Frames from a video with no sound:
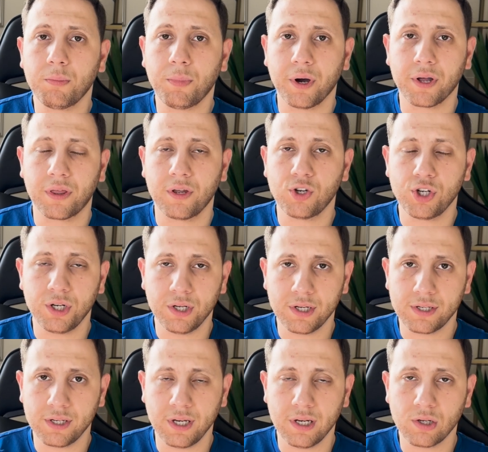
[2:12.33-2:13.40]
by the
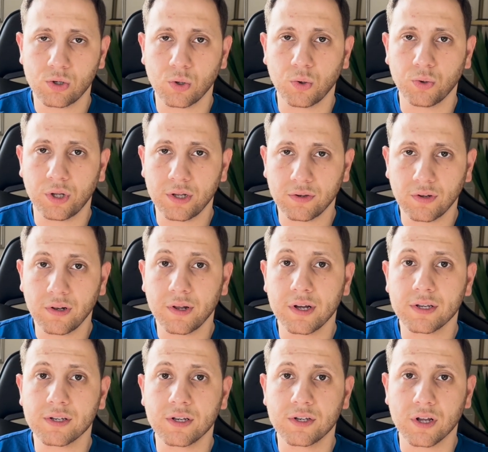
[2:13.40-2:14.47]
GDC. So dental
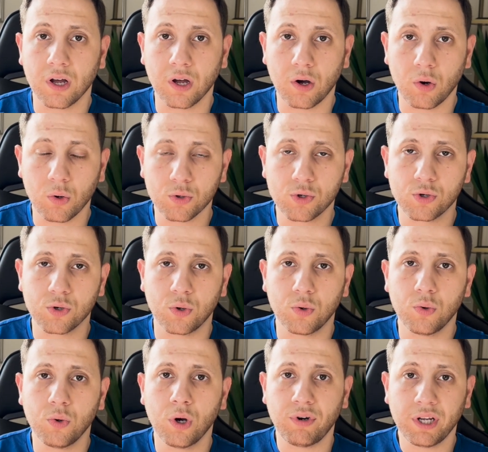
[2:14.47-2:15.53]
nurses are
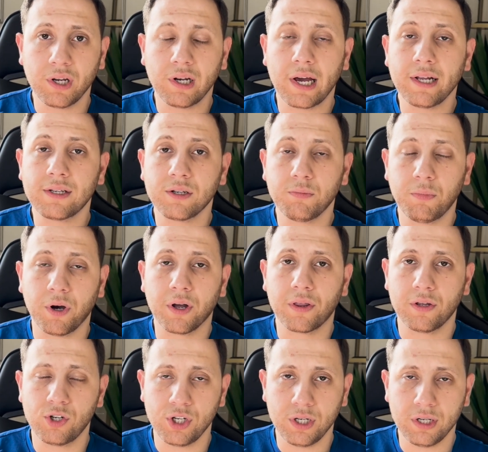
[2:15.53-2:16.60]
also regulated by the
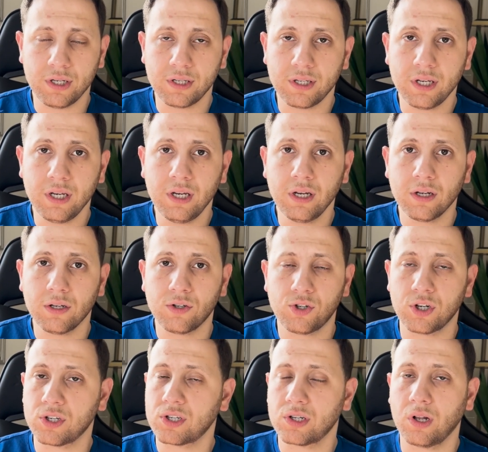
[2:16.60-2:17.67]
GDC,
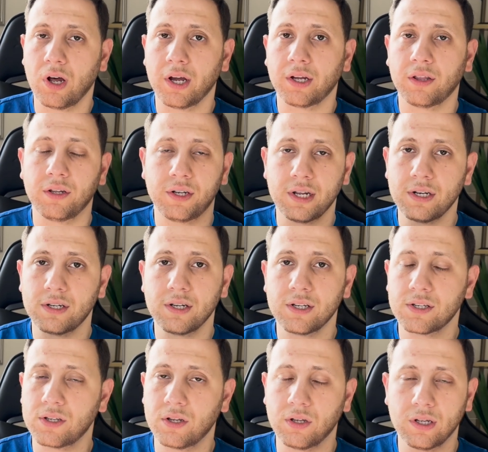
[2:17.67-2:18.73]
just like the
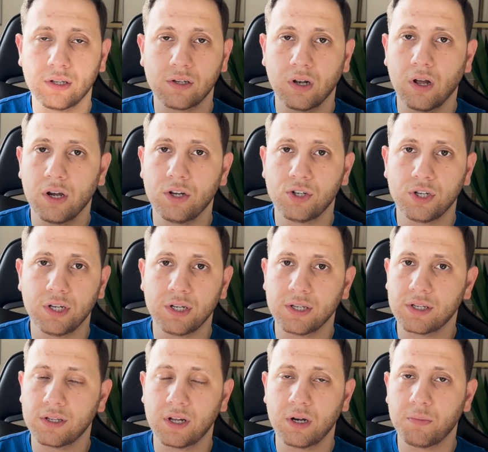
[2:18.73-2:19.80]
dentists, the dental
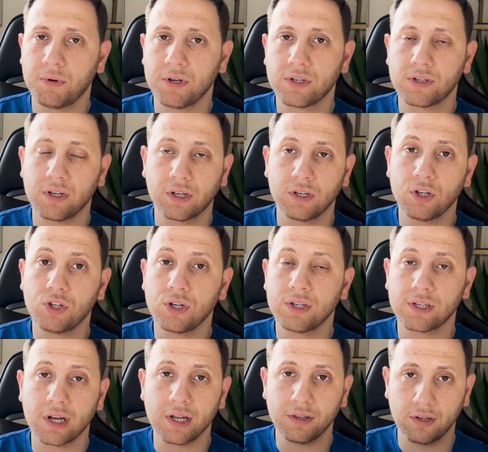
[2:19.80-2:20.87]
hygienists, therapists,
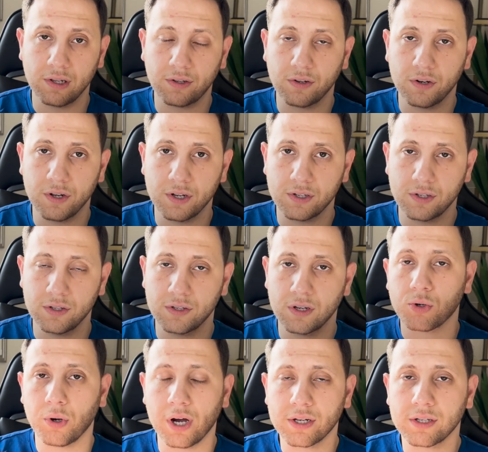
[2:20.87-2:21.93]
technicians, and dental nurses.
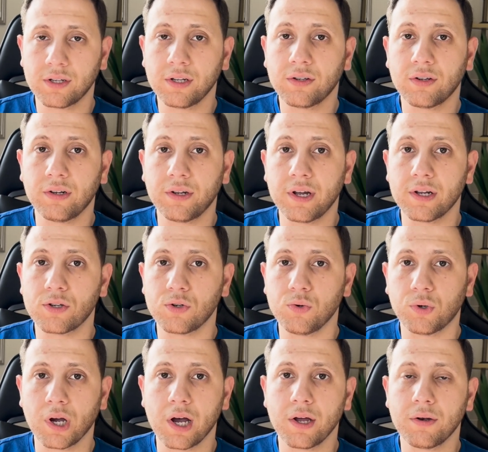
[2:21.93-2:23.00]
So as a dental nurse, you
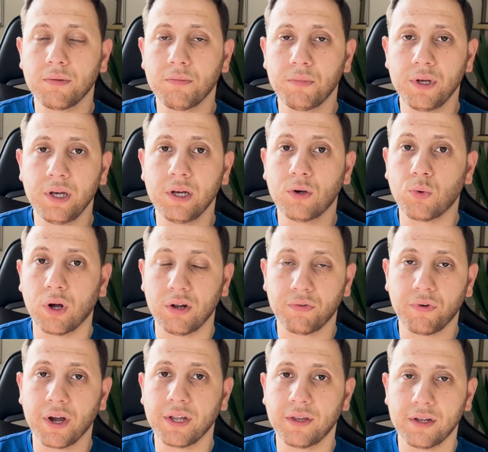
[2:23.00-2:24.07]
can be
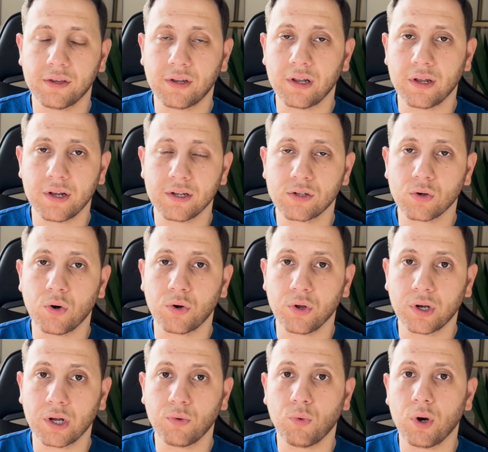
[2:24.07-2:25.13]
qualified dental nurse or you
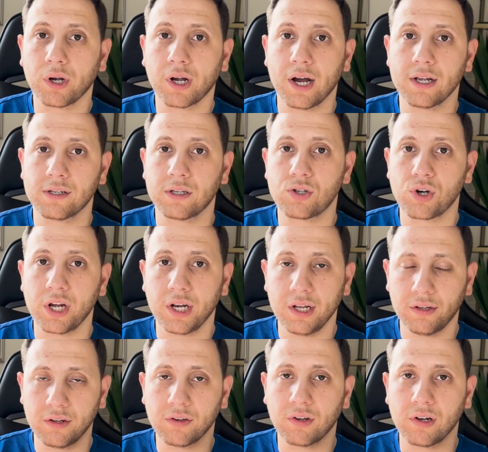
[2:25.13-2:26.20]
can work as a trainee
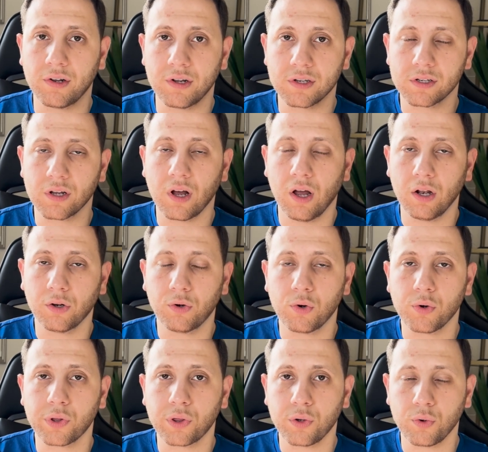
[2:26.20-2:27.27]
dental nurse. I'll
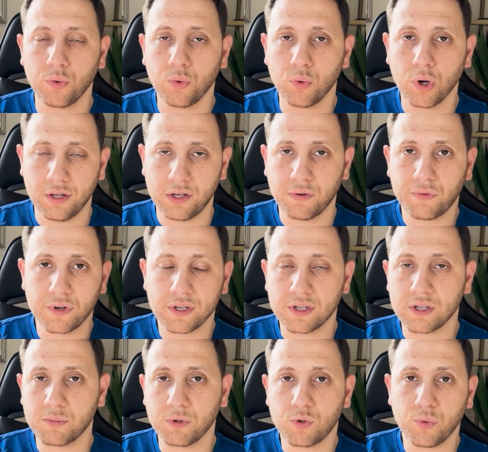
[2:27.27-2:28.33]
go through the
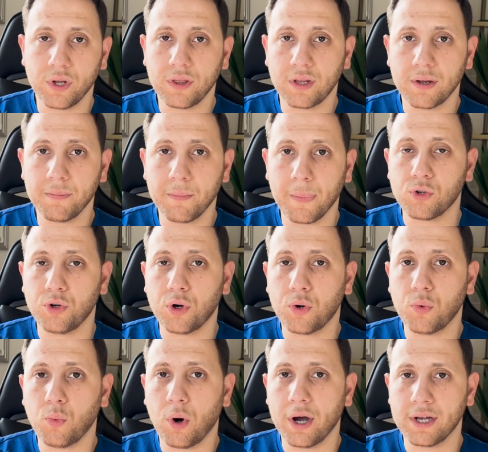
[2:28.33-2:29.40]
differences between them to know
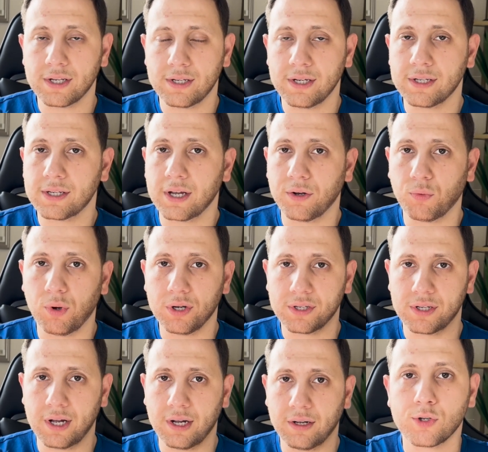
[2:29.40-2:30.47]
what is this and what is
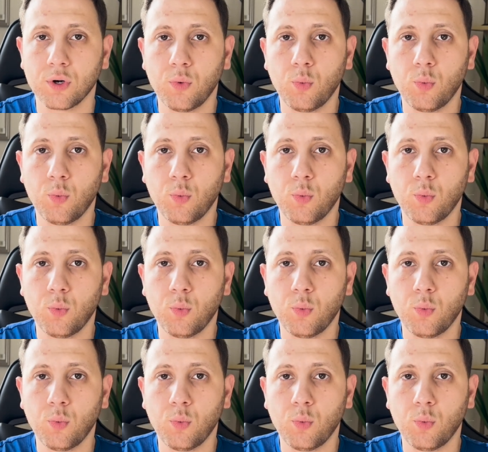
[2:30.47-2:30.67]
that. So